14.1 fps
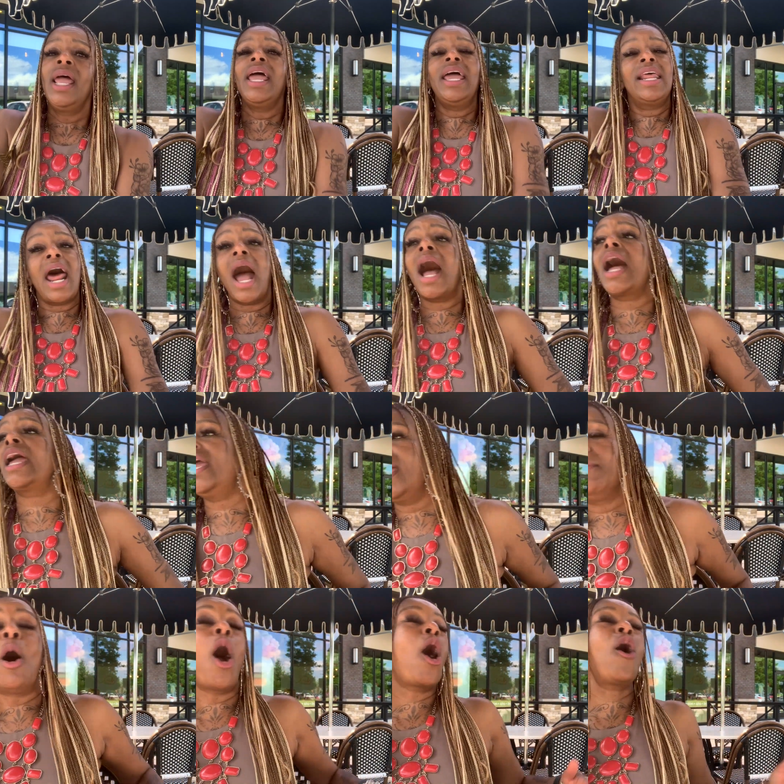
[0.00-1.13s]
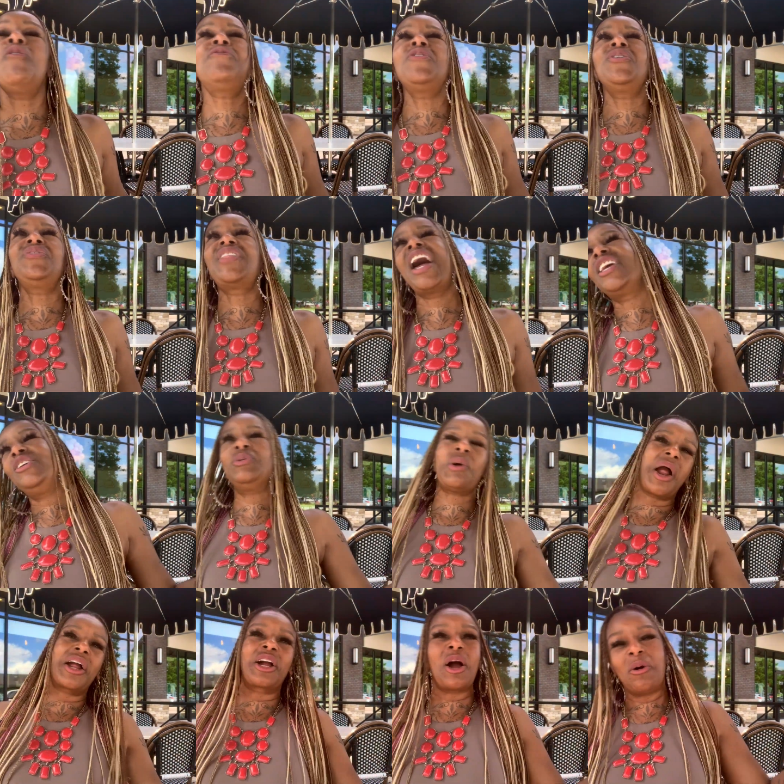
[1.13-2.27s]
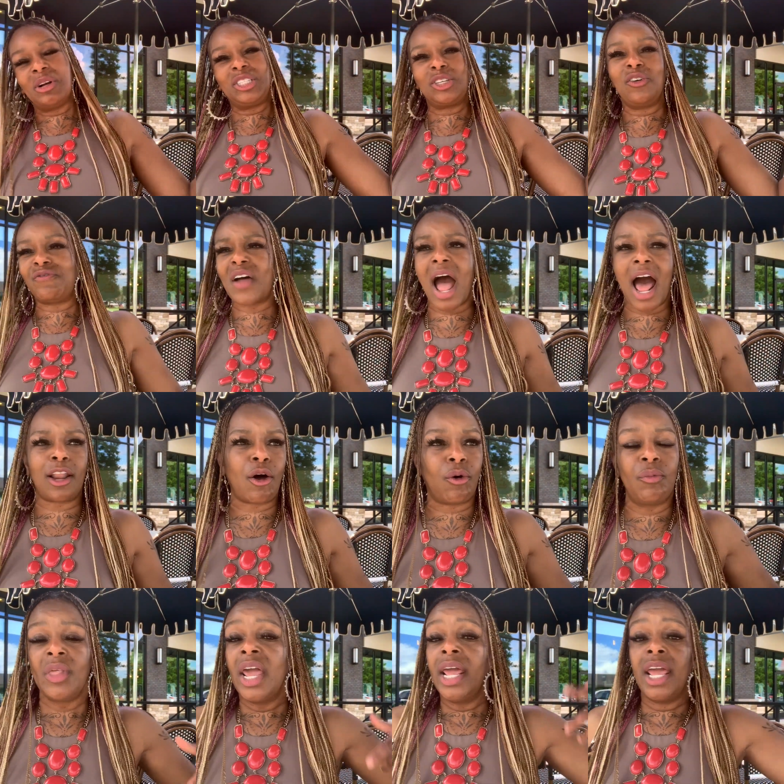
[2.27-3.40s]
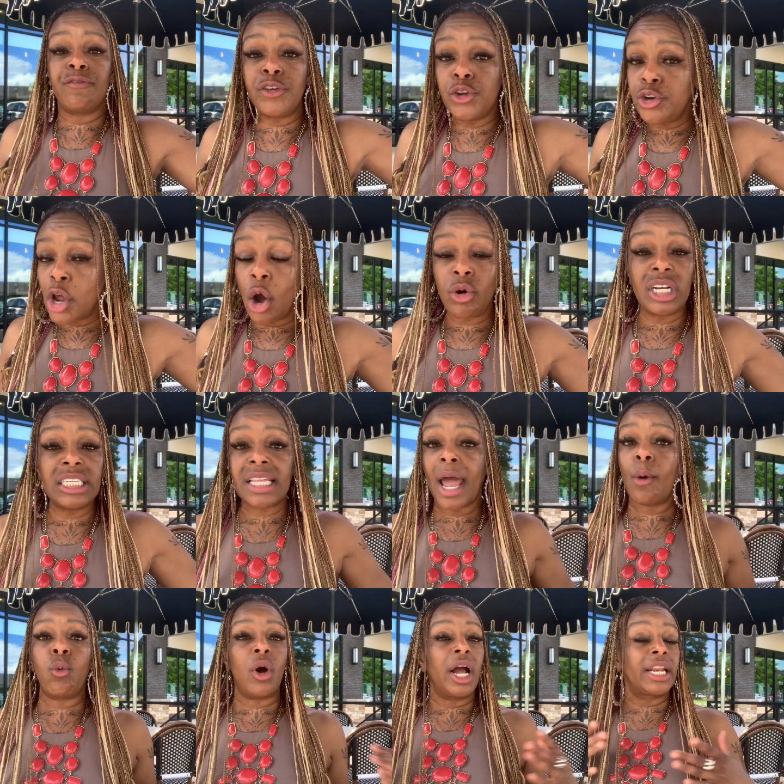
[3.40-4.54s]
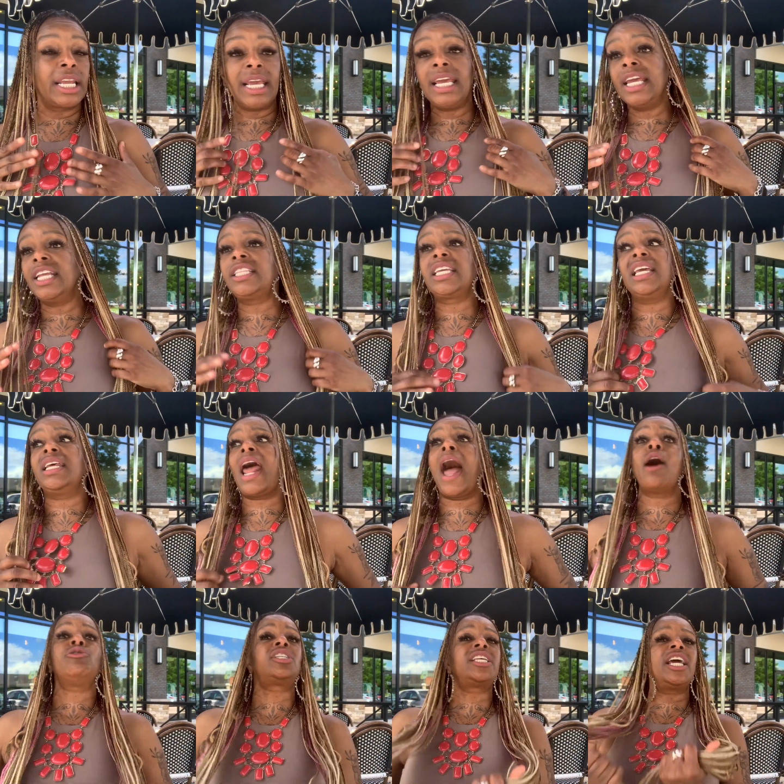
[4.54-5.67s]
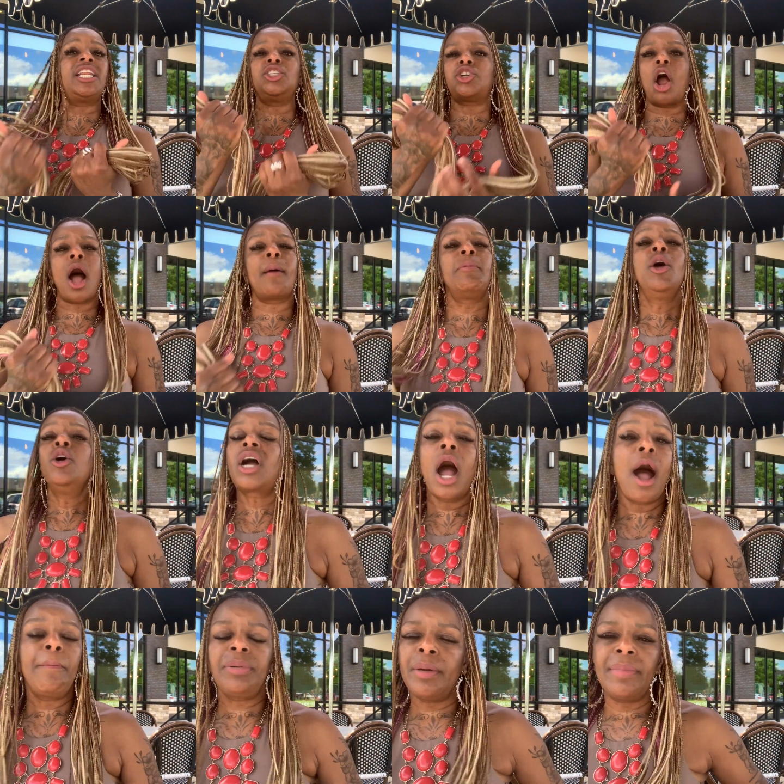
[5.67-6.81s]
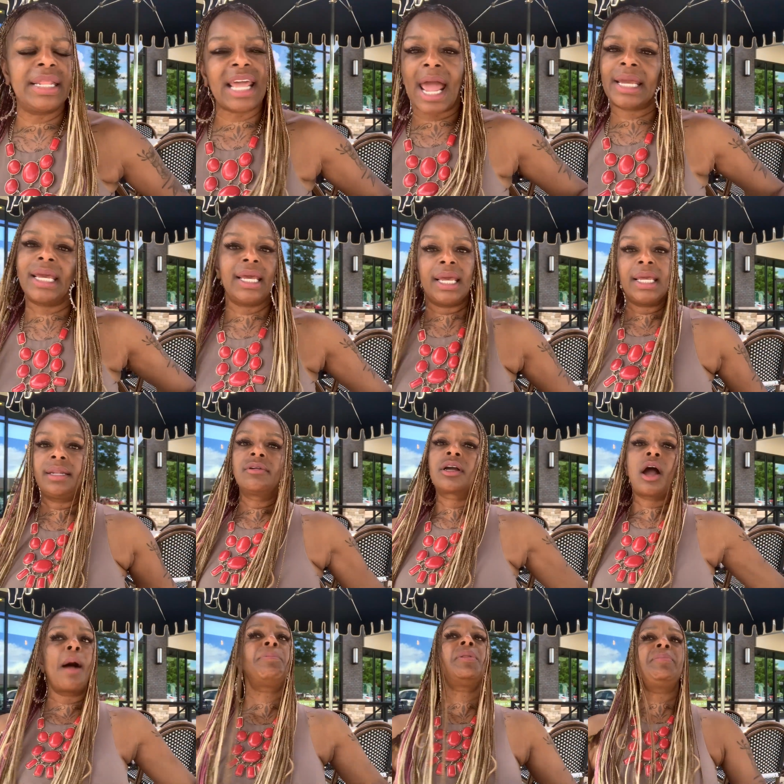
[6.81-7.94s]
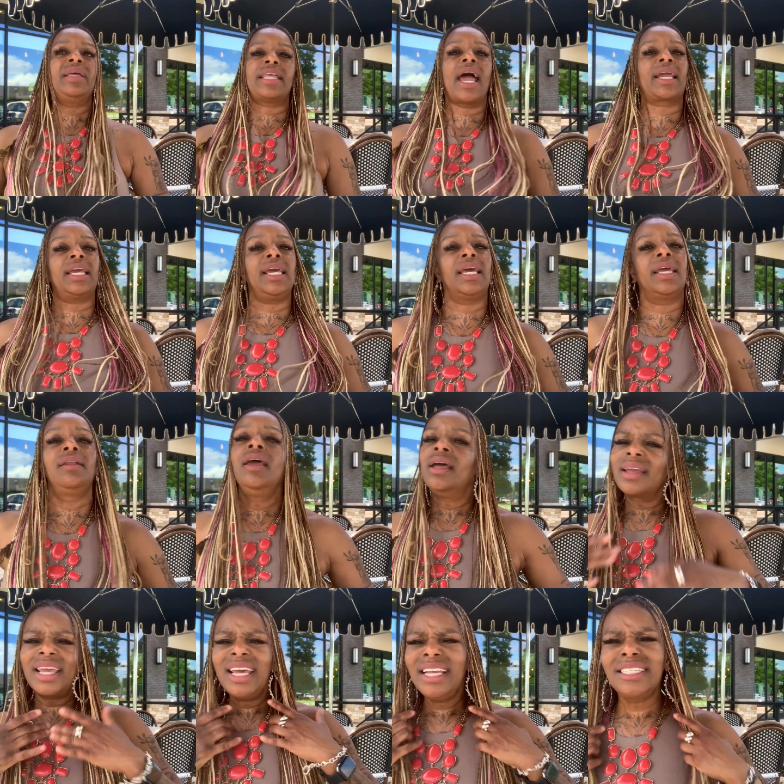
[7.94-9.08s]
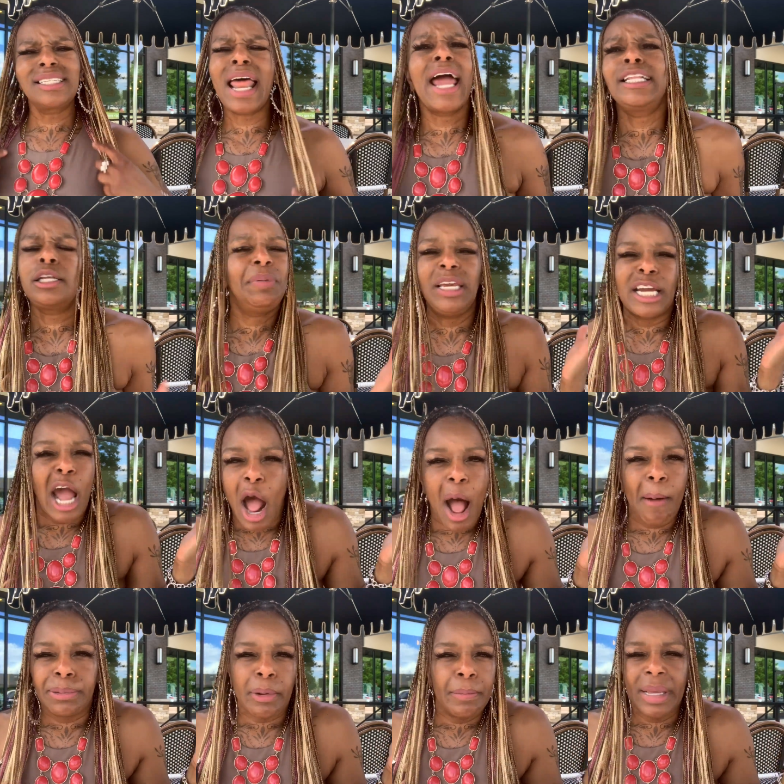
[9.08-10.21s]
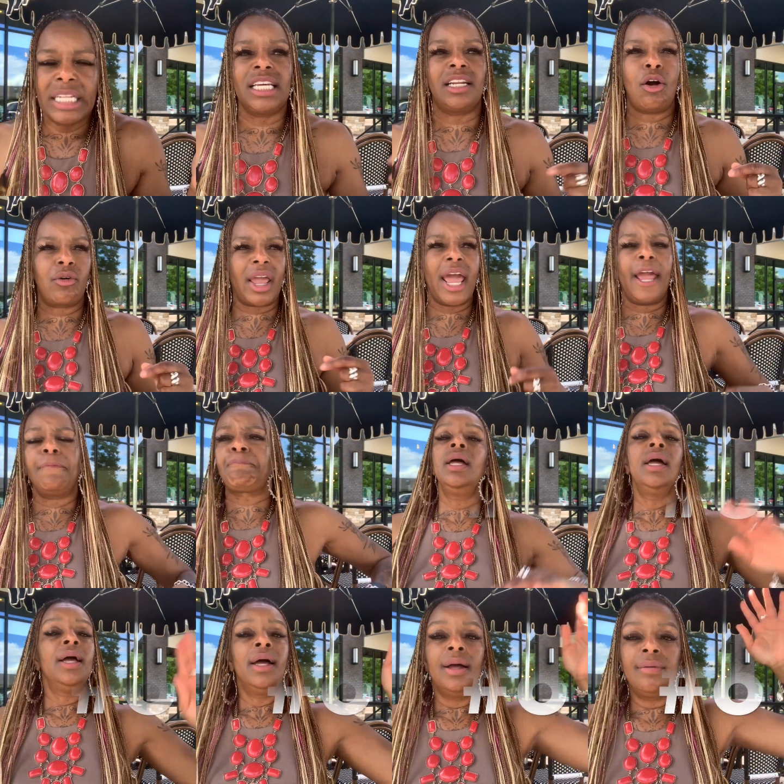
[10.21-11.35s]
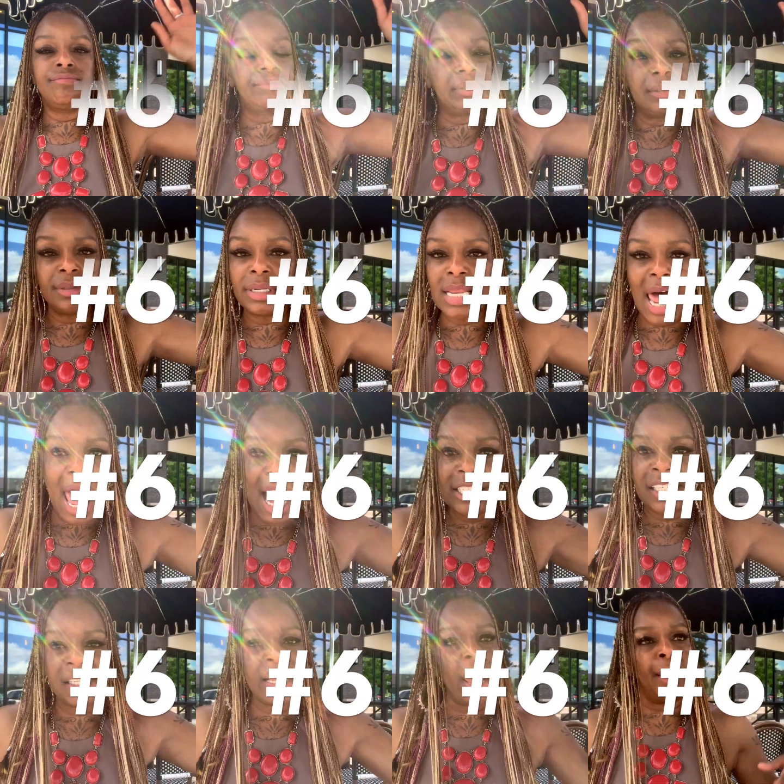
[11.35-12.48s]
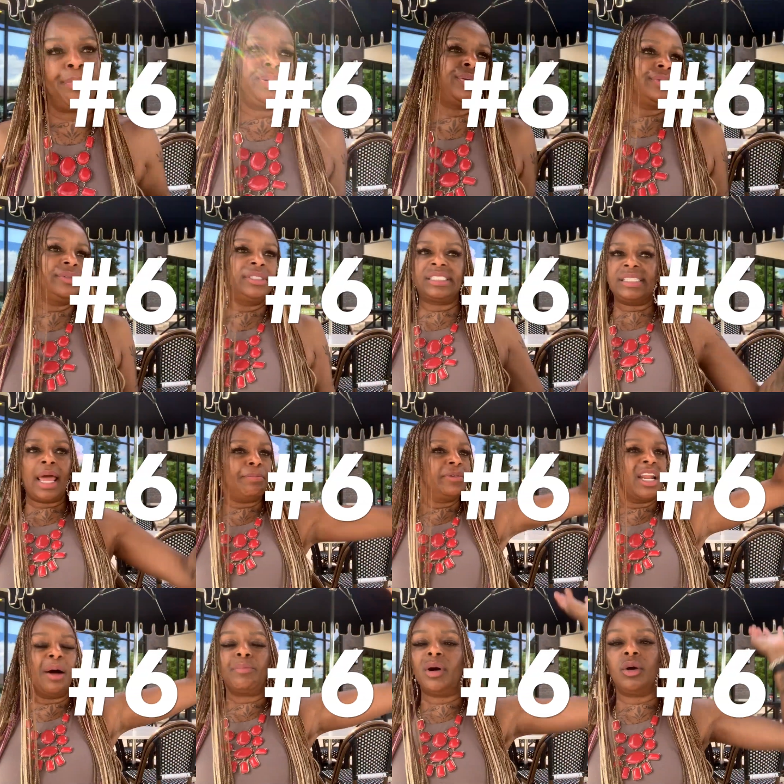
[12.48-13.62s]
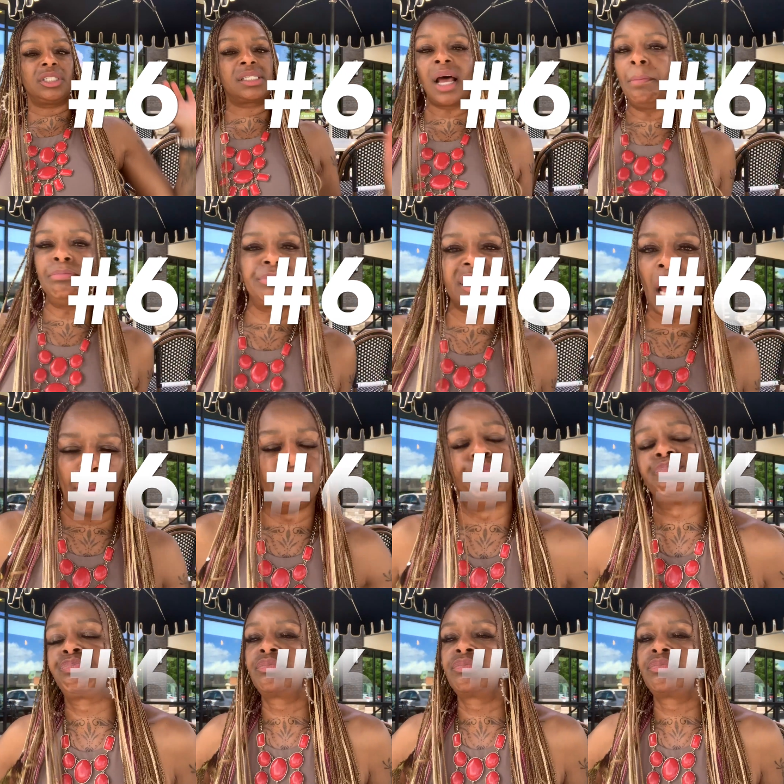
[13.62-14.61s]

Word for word: And I am hopeful that you are going to follow. If you notice that one kid did an outstanding job, compliment that kid. Compliment that kid. Kids like to be complimented, okay? Last step, step number something something.